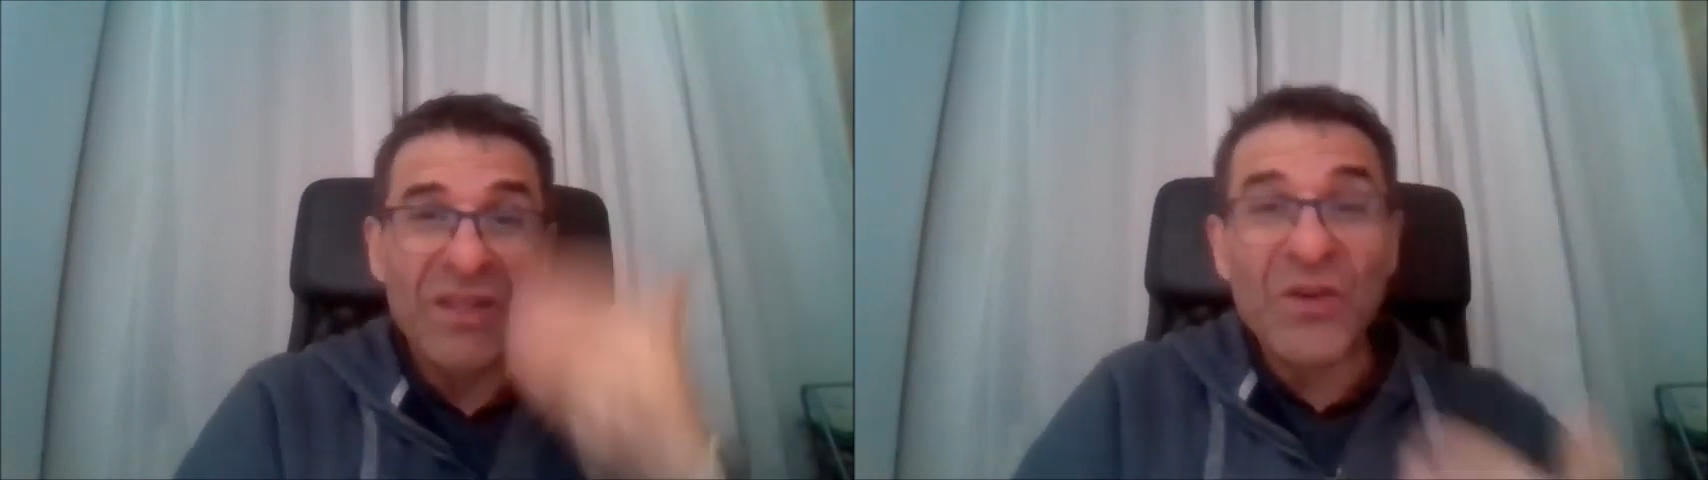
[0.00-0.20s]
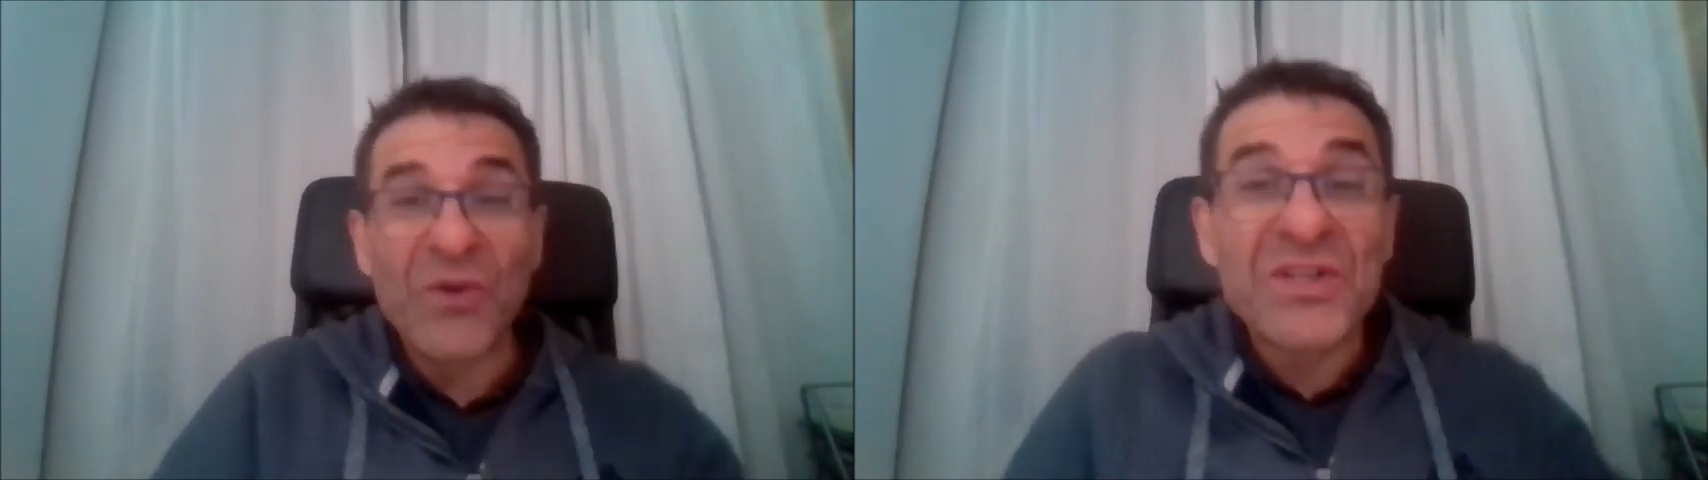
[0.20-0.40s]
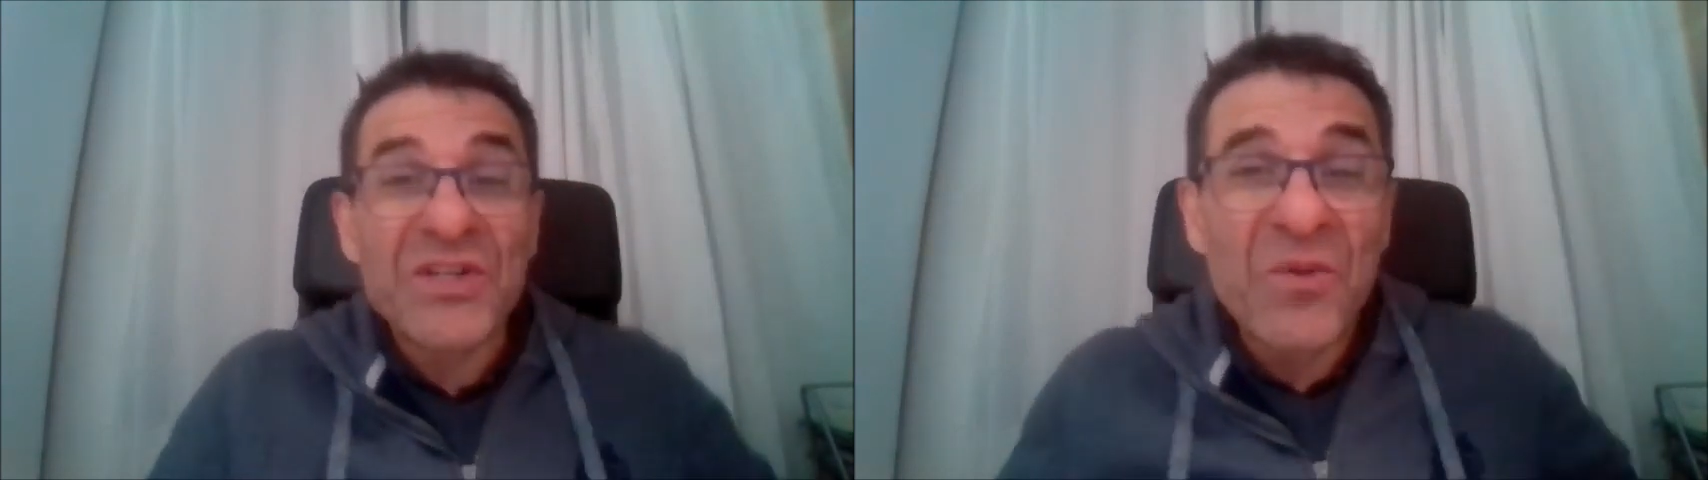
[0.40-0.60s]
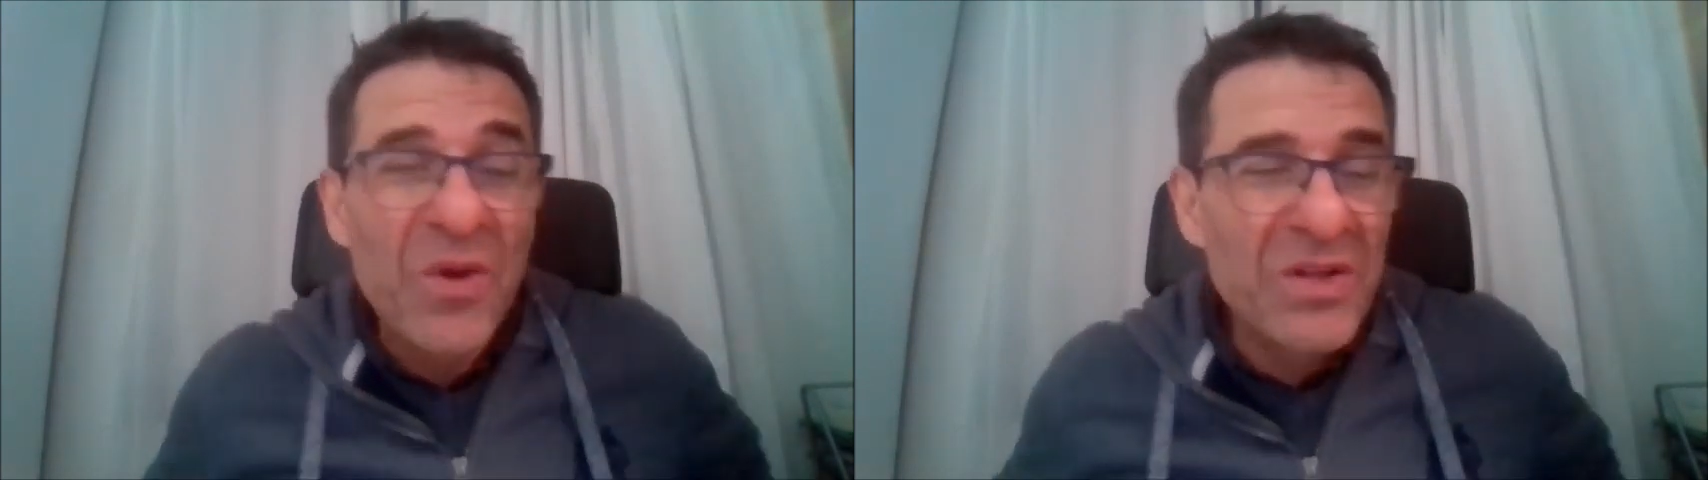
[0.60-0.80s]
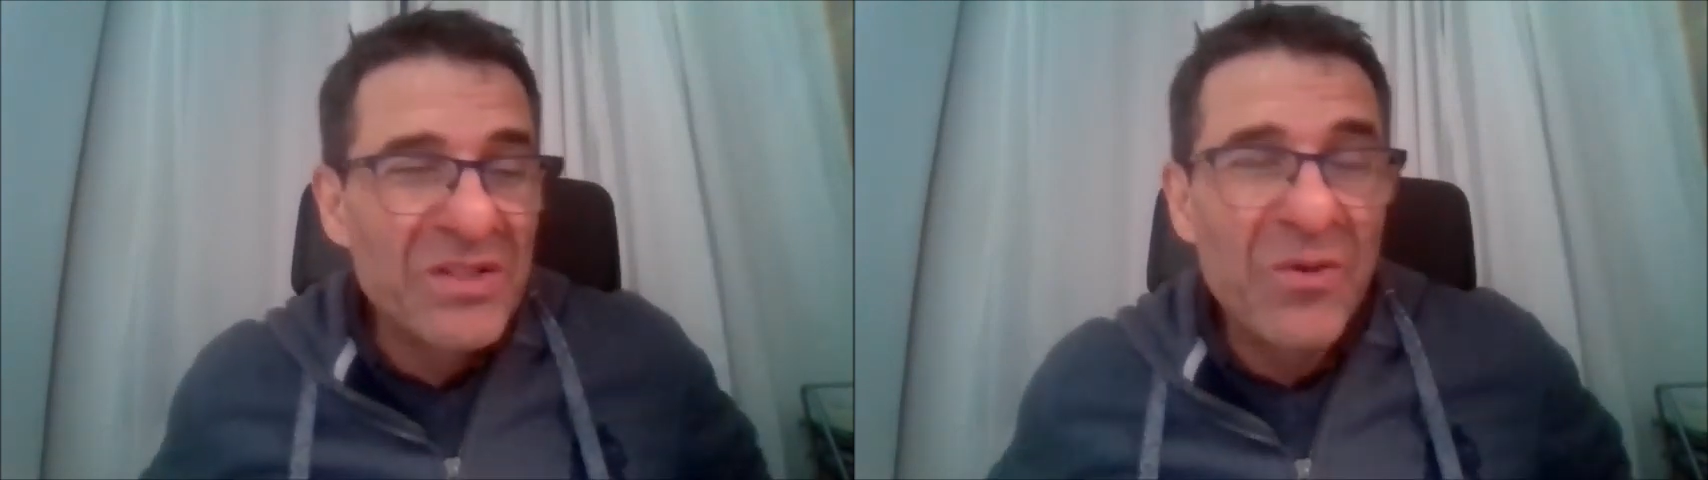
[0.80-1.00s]
The original
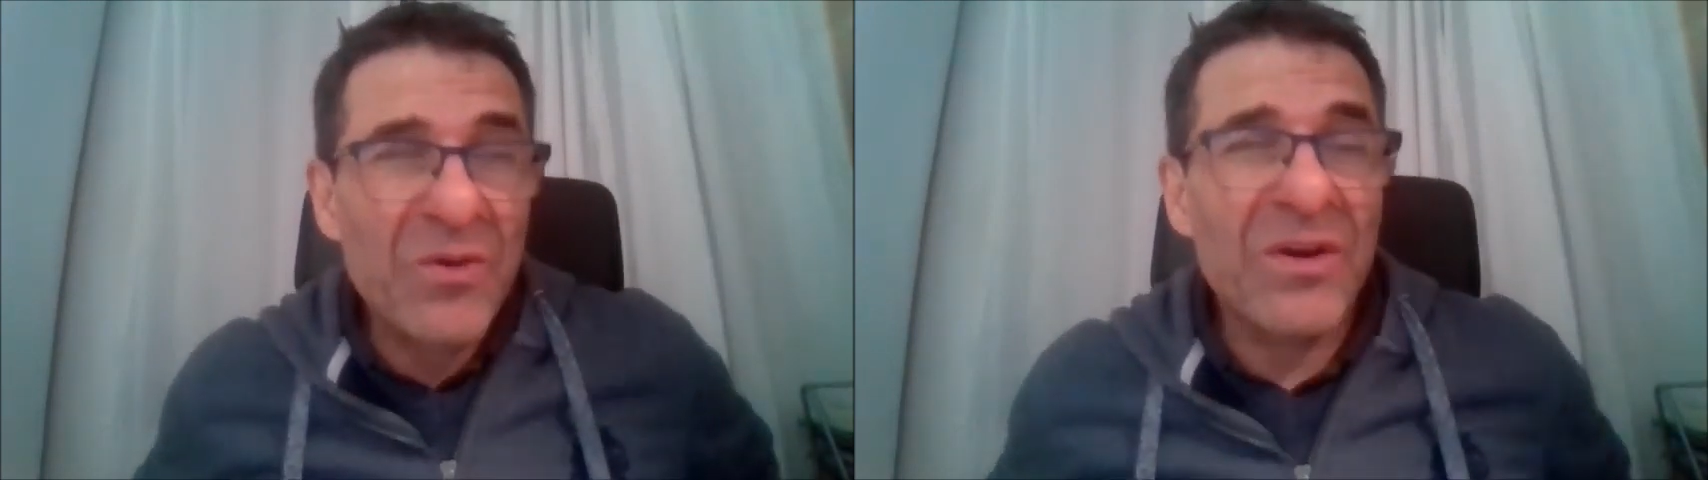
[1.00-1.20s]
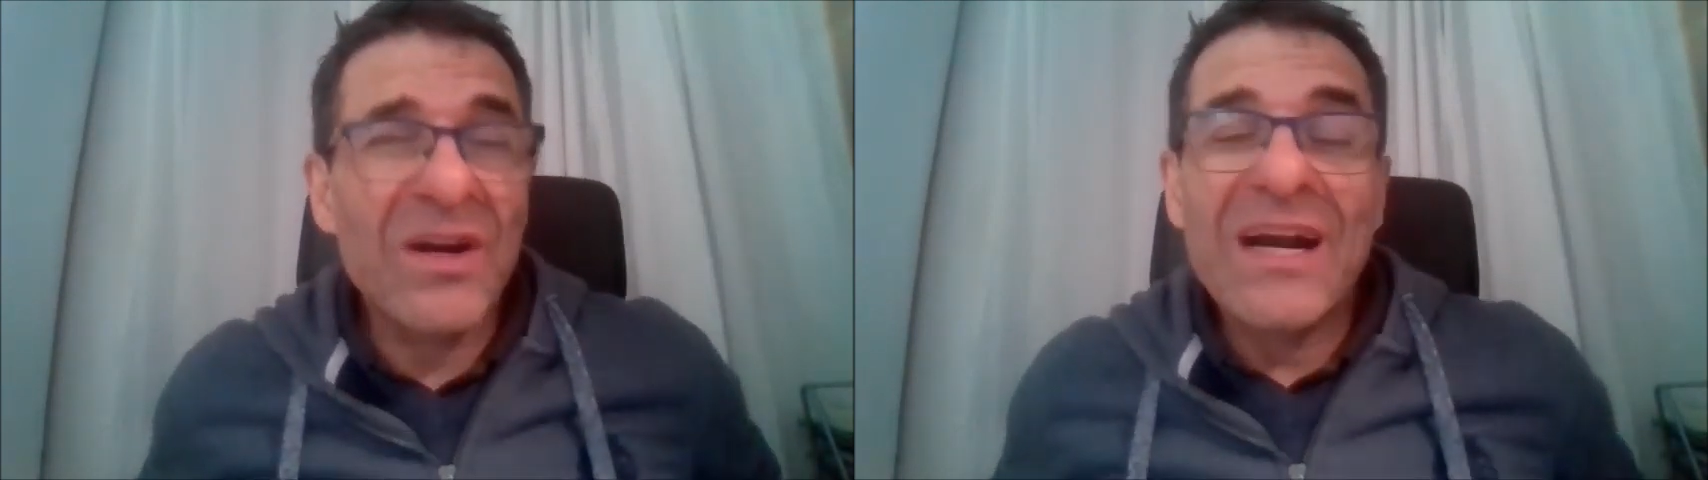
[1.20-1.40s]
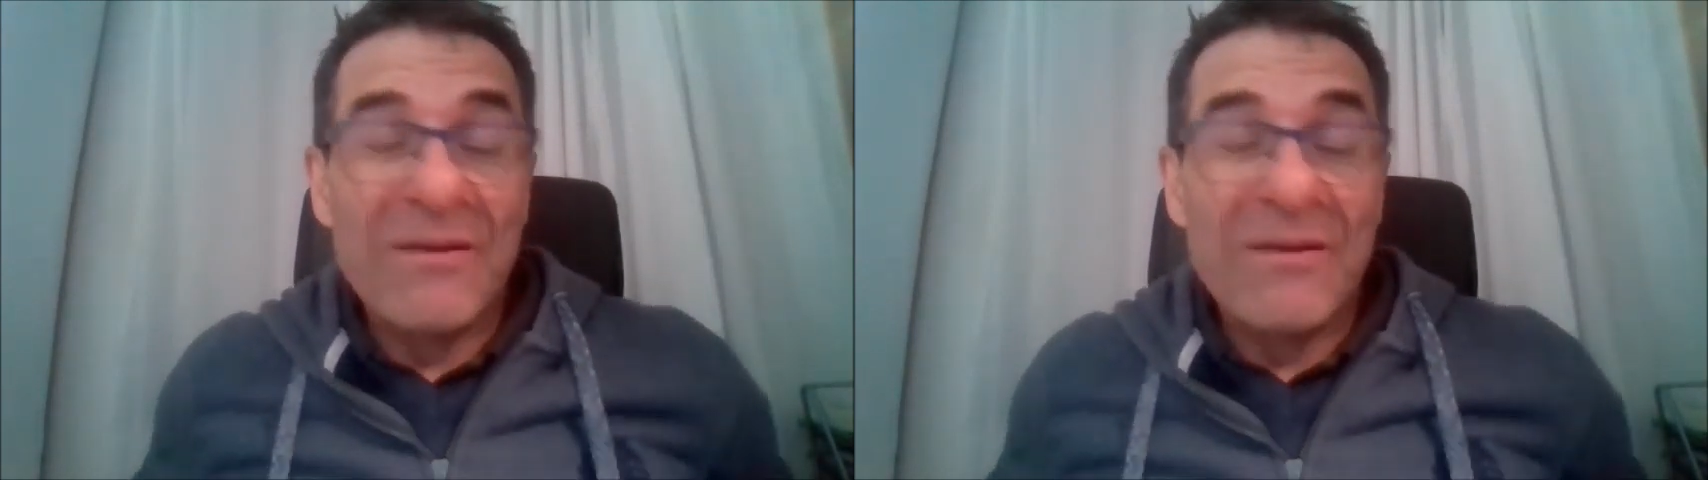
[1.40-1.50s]
ones or